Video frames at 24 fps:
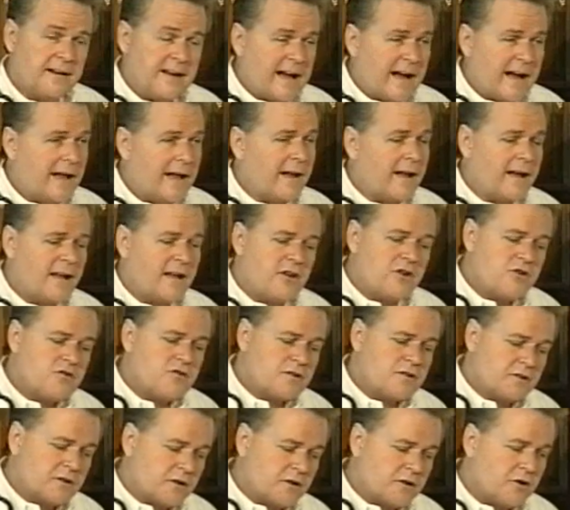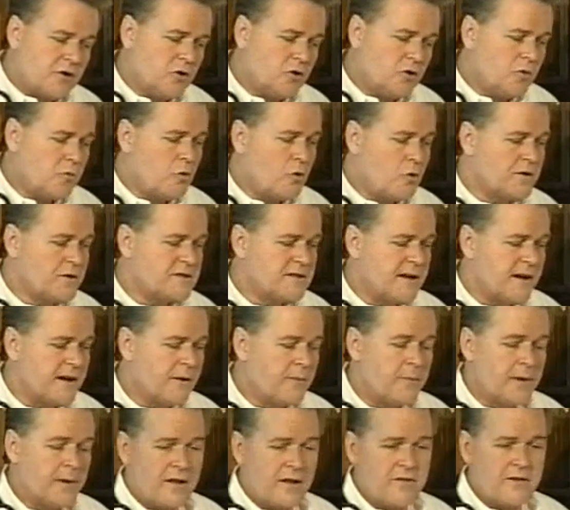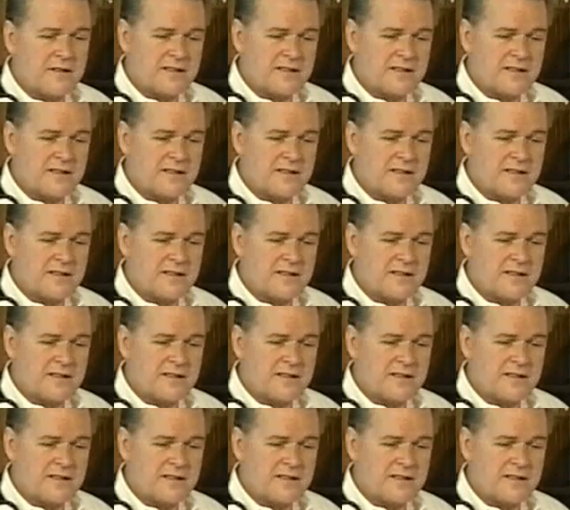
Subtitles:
I like using the cool, moist air better